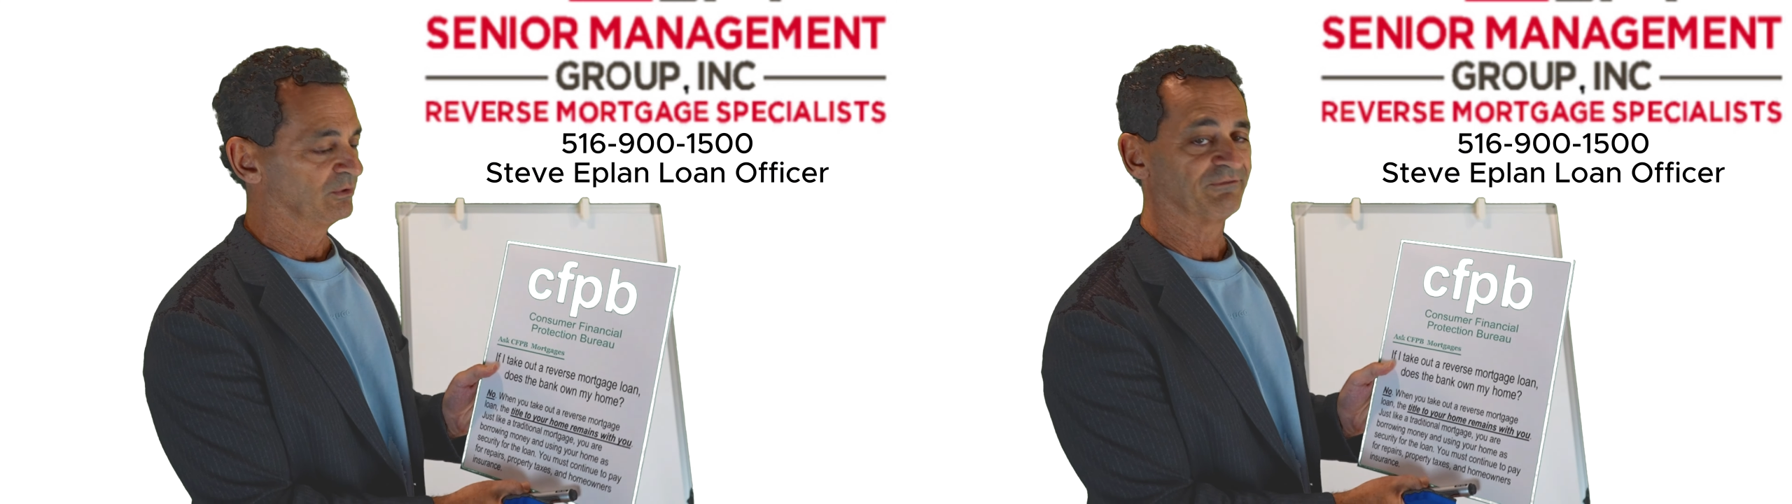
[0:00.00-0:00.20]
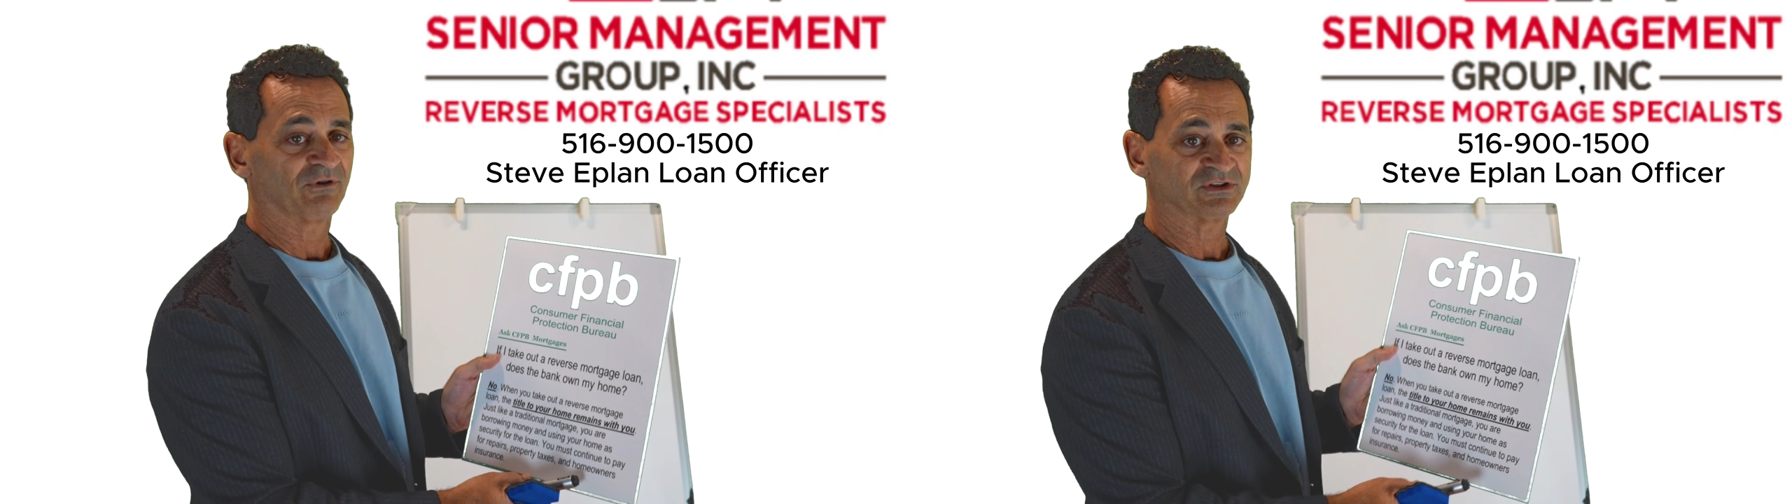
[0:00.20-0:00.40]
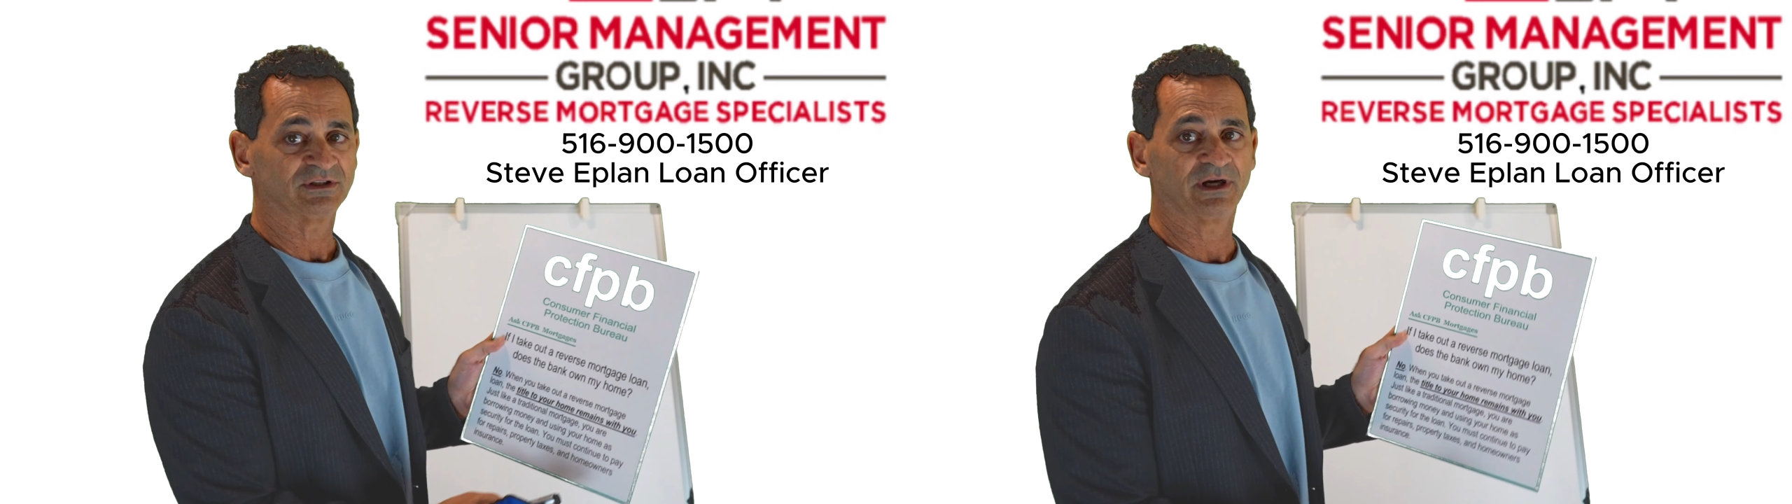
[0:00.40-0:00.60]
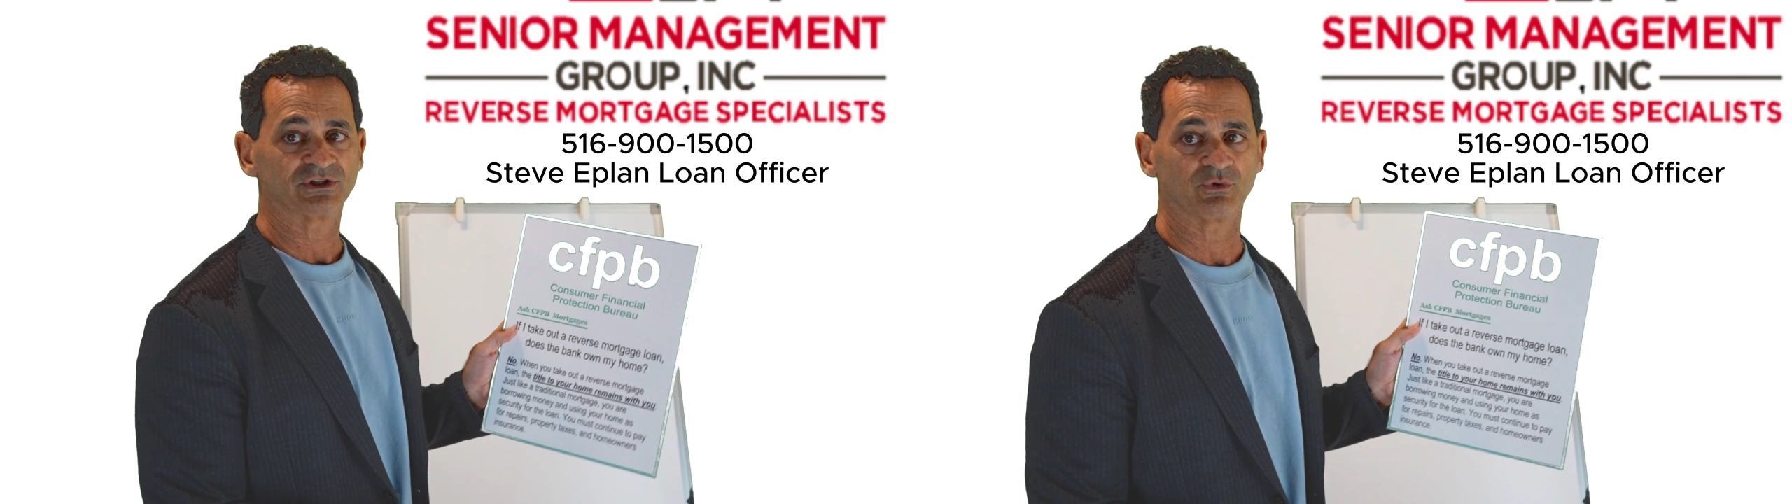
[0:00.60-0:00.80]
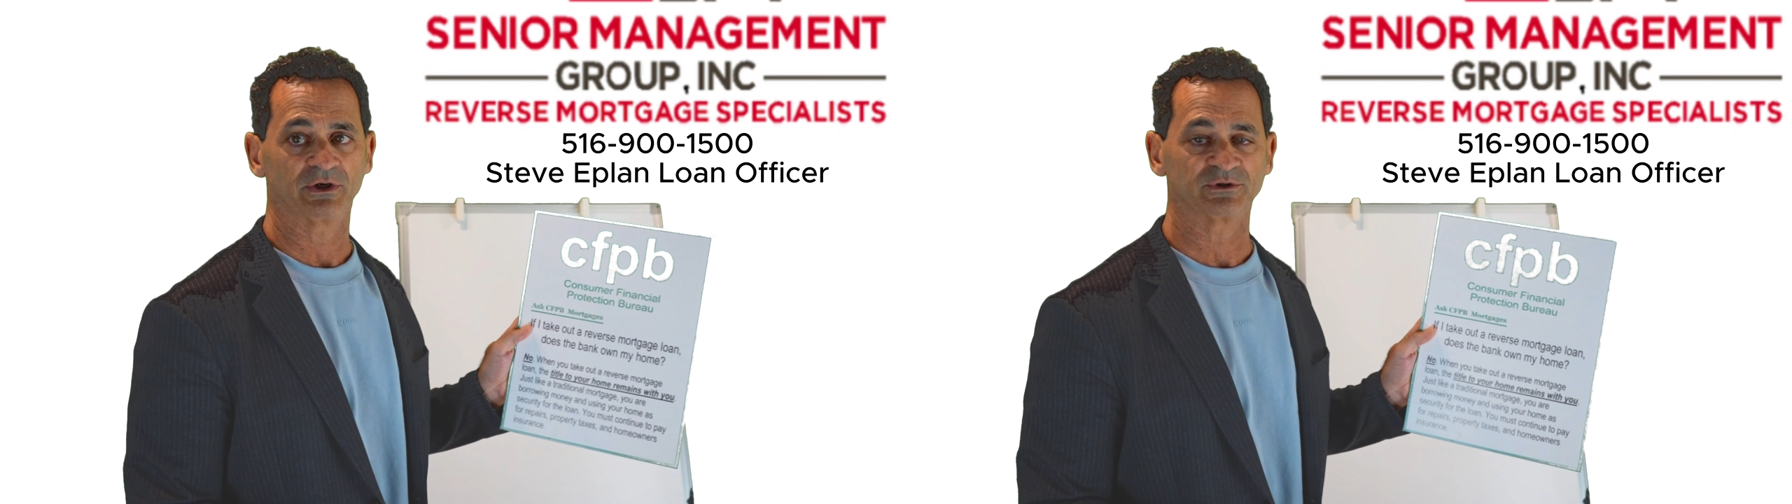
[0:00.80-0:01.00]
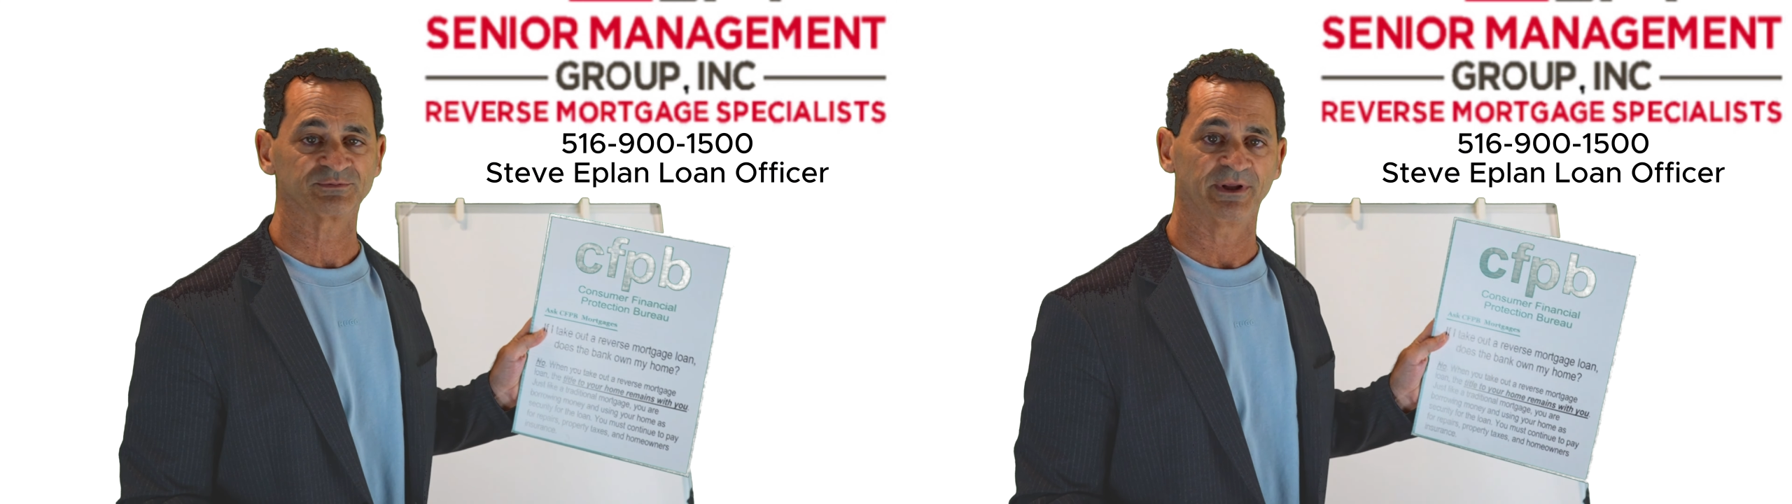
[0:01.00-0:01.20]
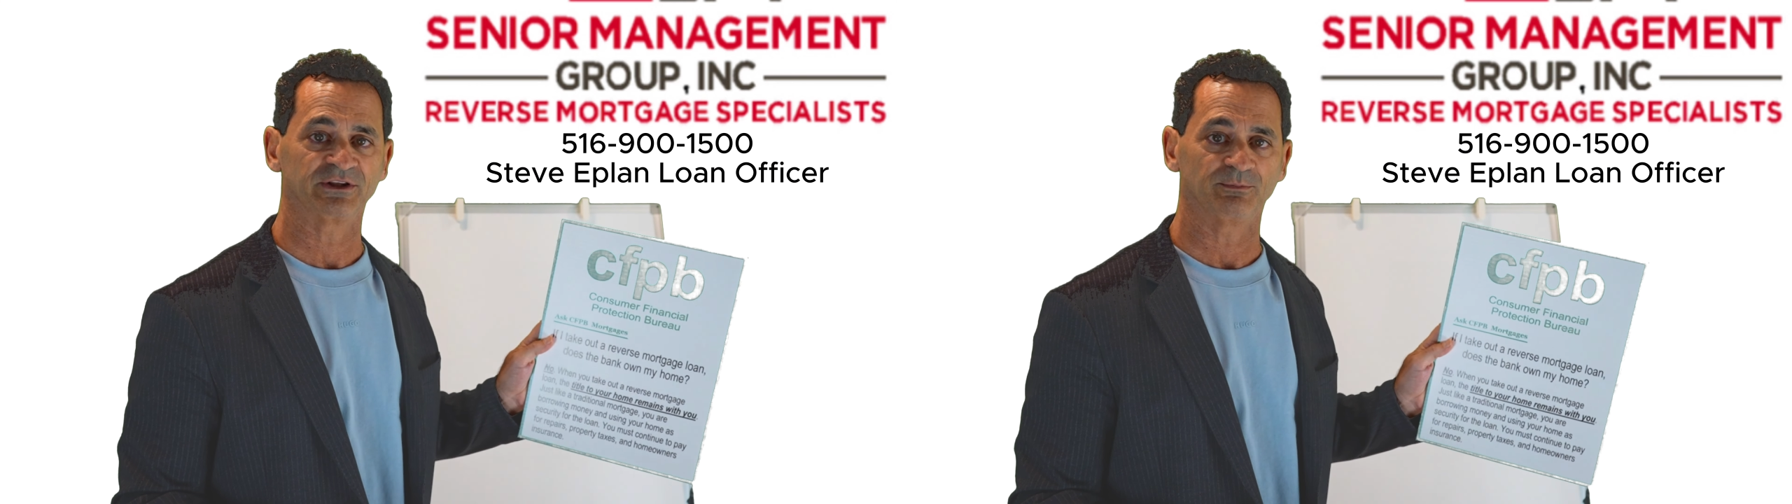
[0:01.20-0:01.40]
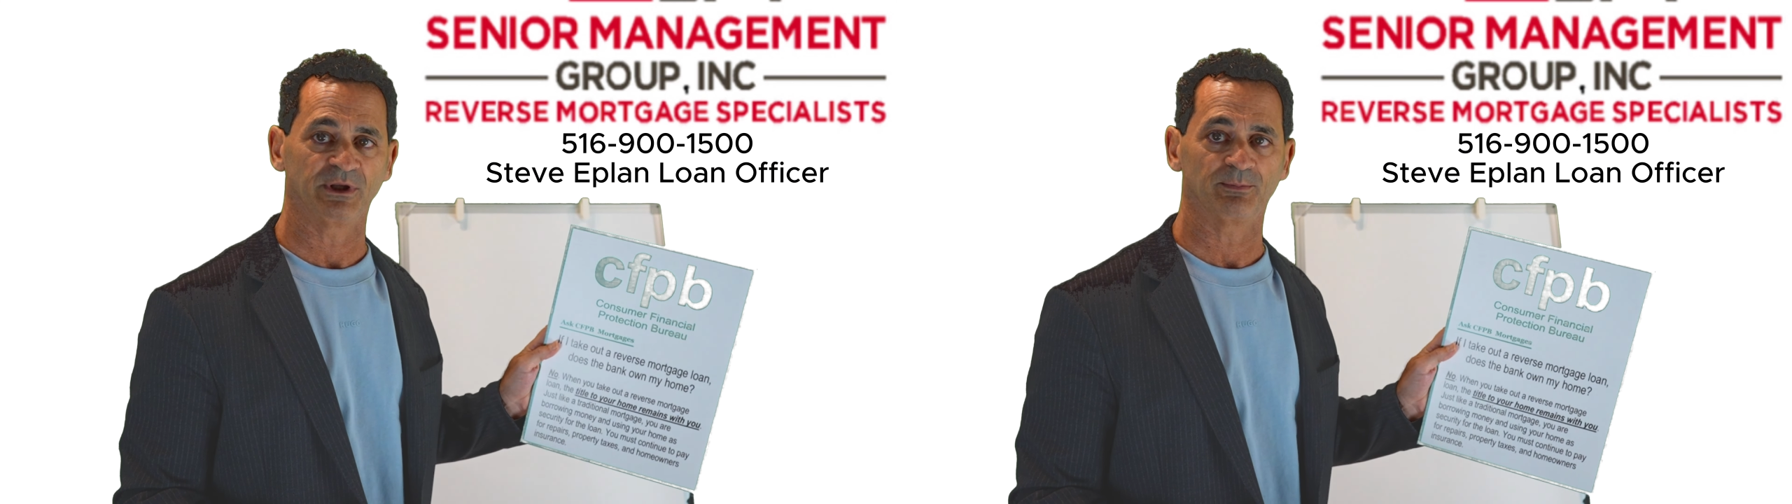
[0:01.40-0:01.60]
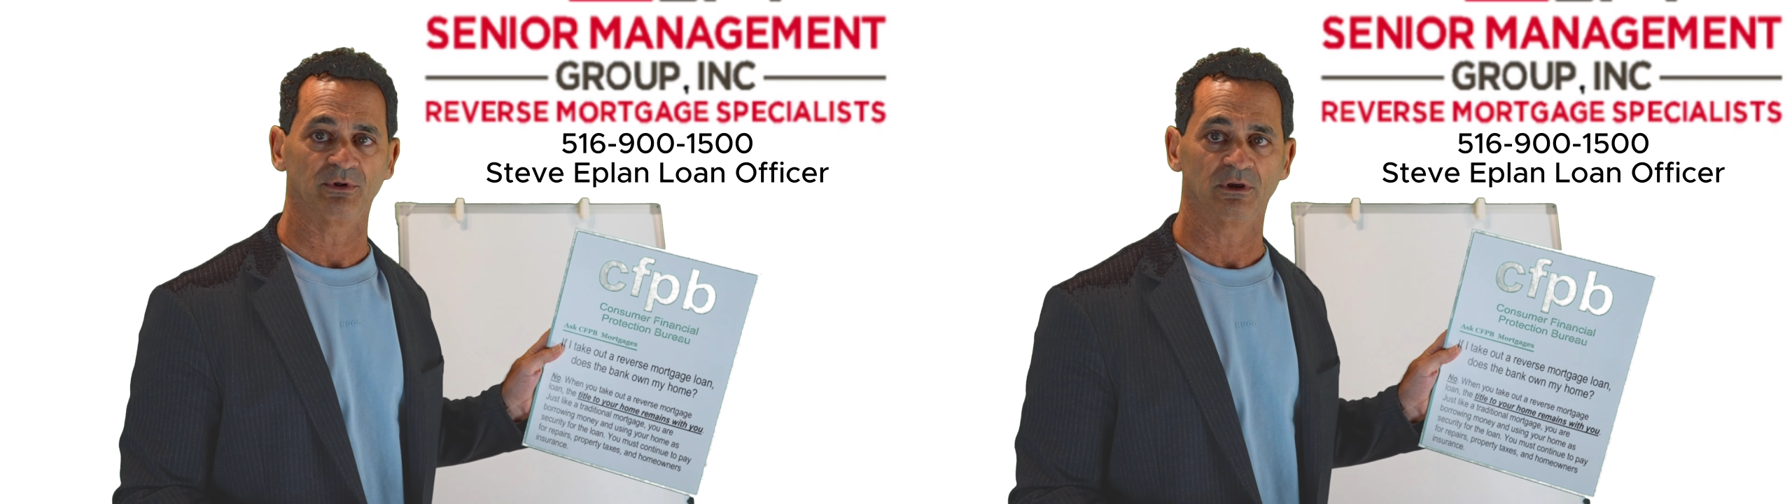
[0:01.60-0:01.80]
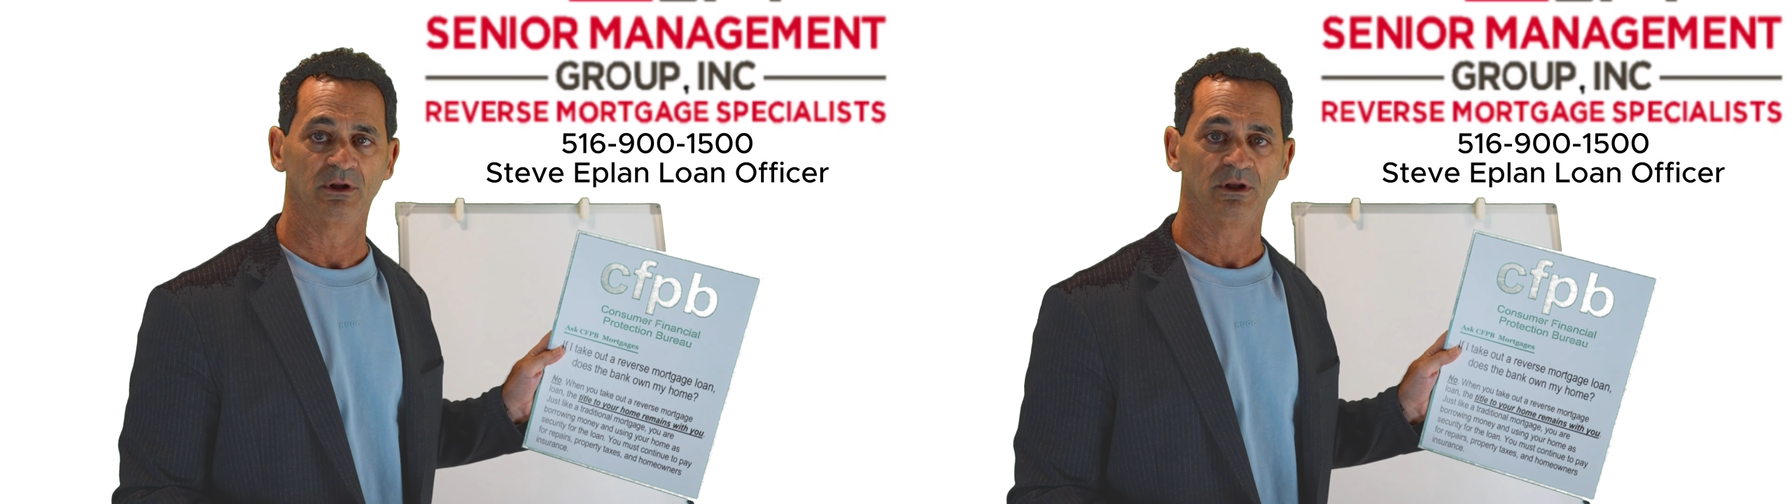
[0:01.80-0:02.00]
the first thing I try to explain to
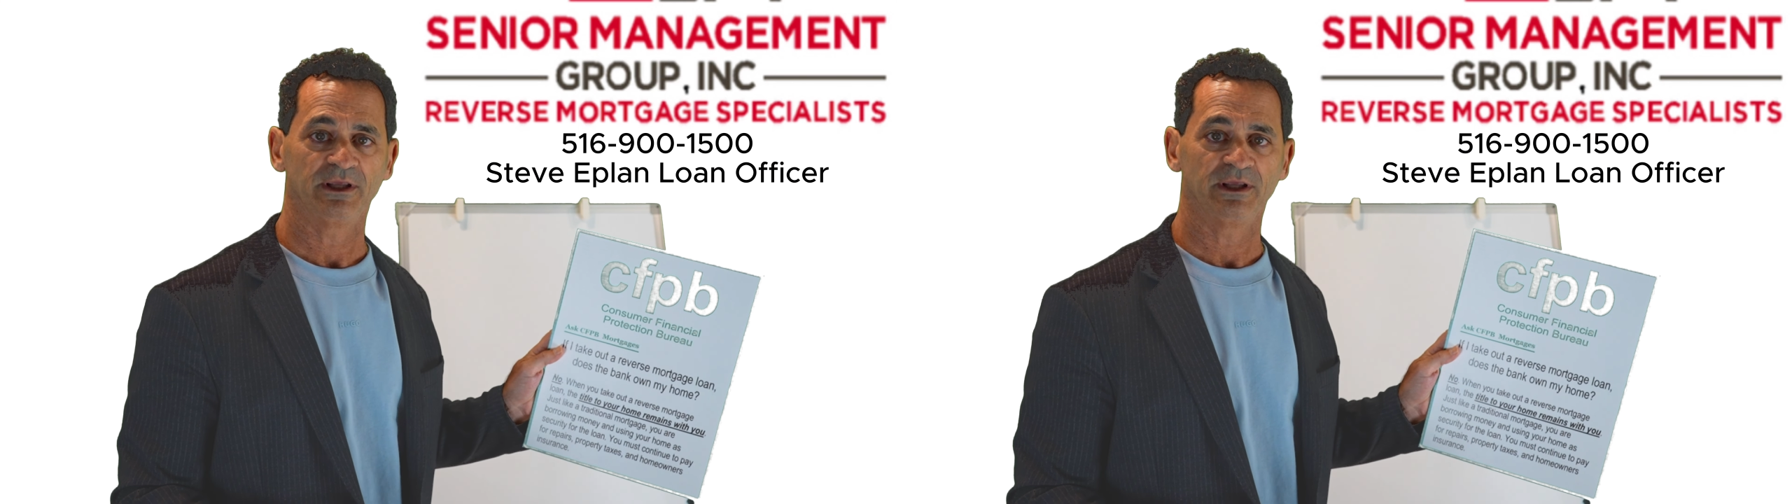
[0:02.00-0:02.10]
people